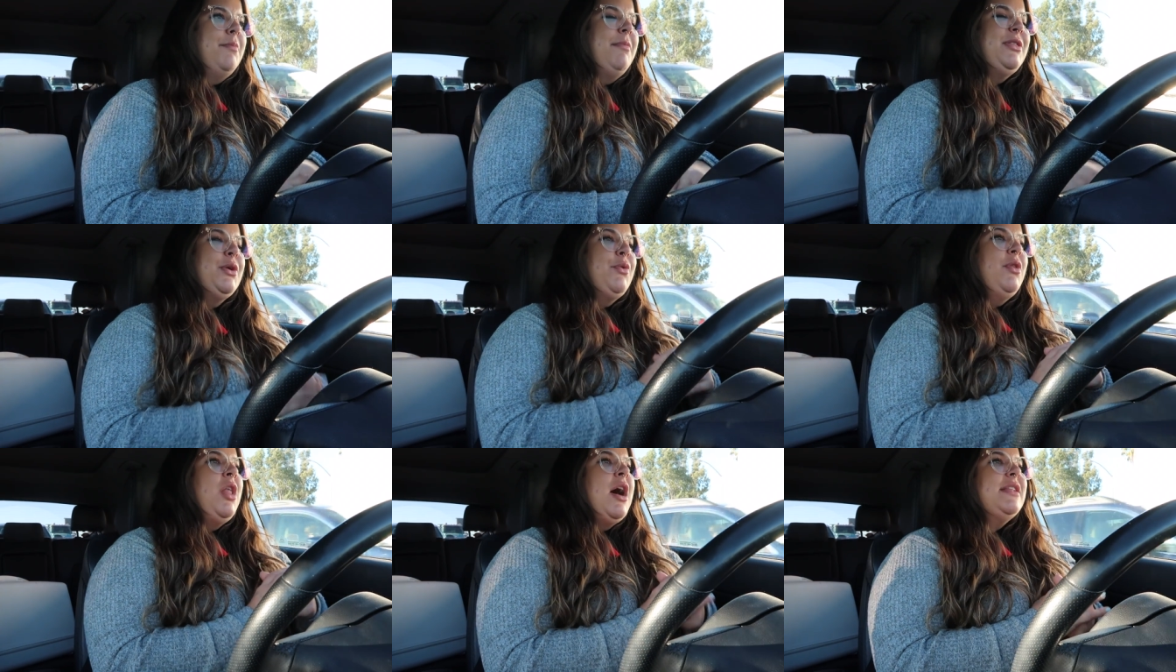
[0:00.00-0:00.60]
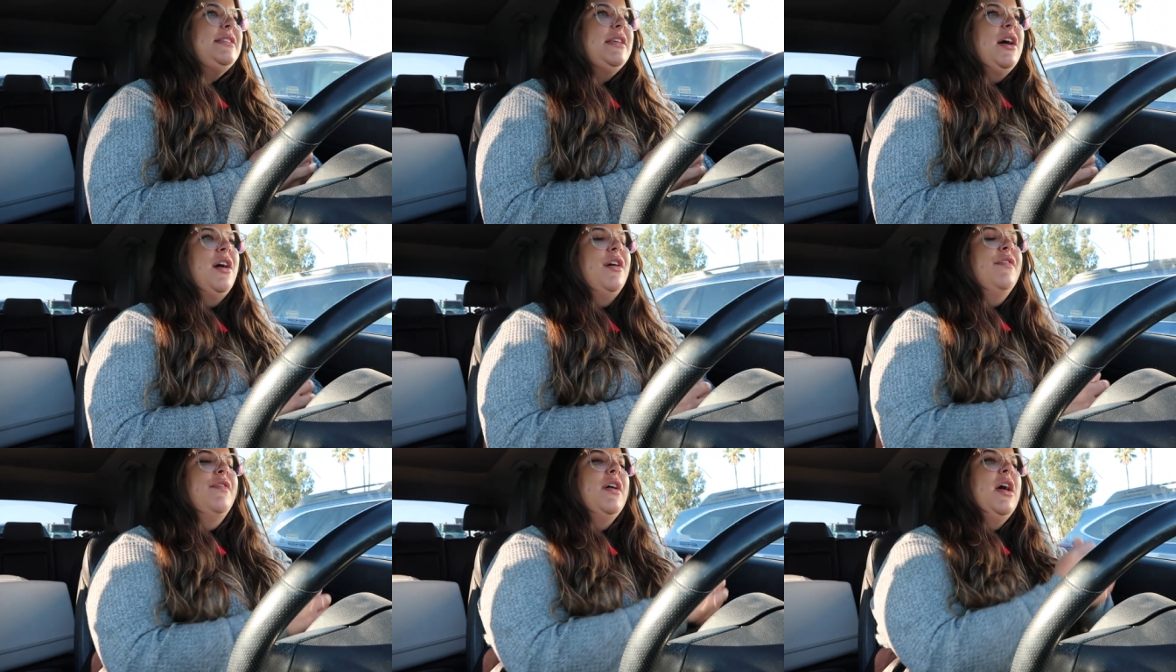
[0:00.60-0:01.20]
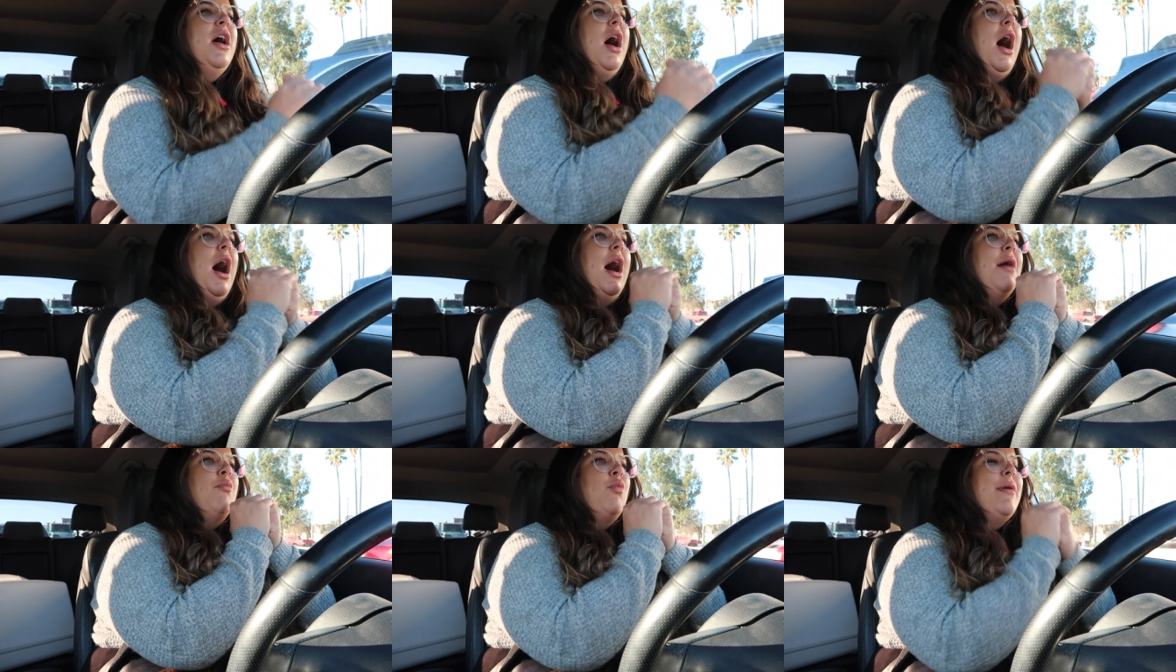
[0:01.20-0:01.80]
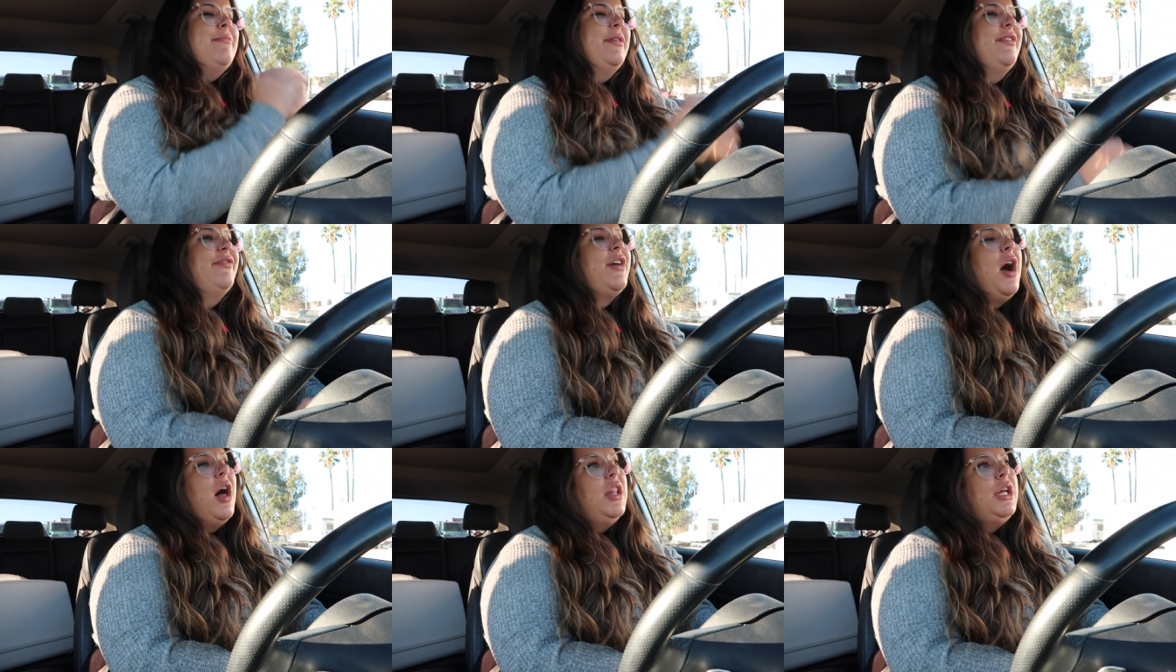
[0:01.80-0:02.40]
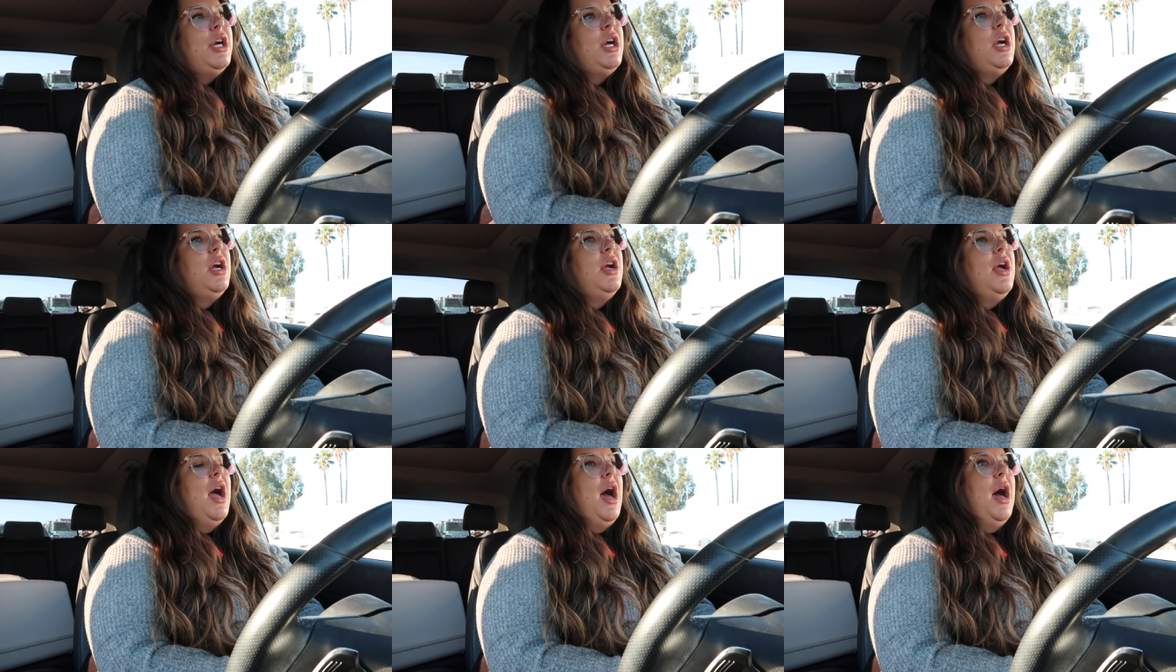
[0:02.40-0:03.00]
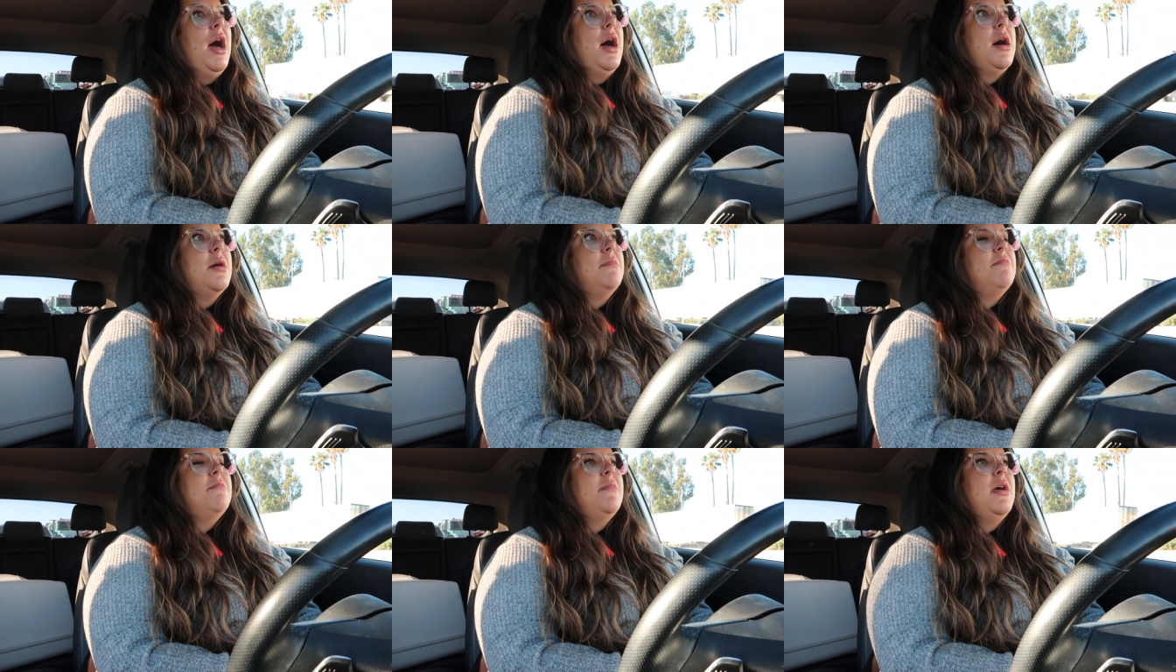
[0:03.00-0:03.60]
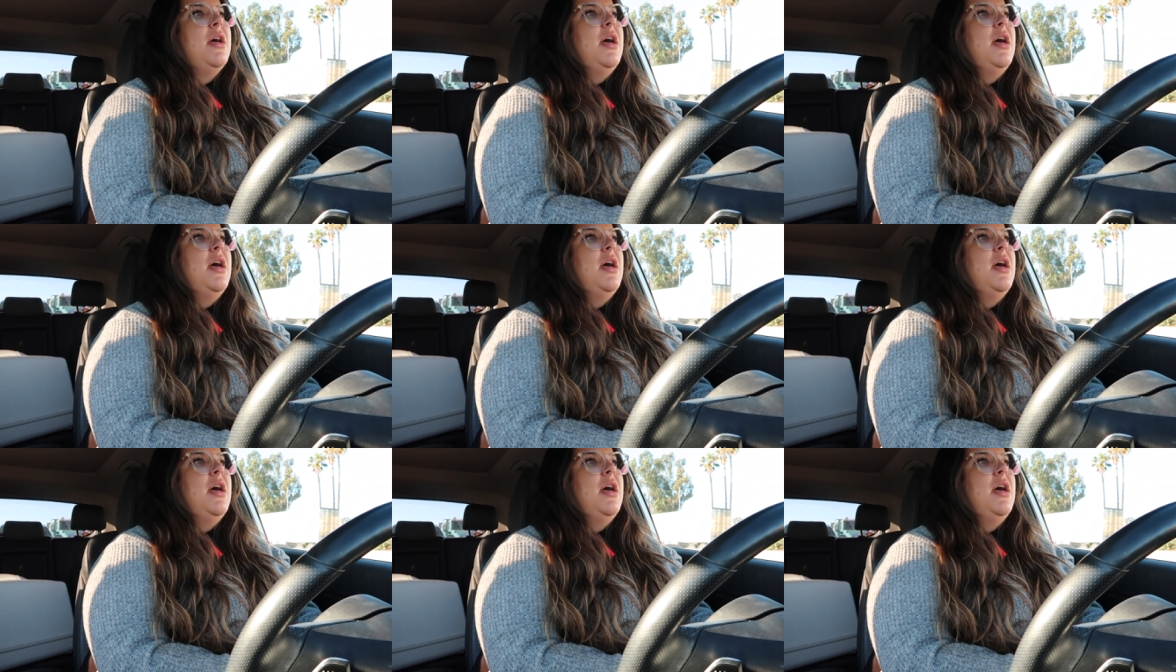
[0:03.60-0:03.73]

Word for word: but there were lots of um, women of color, um,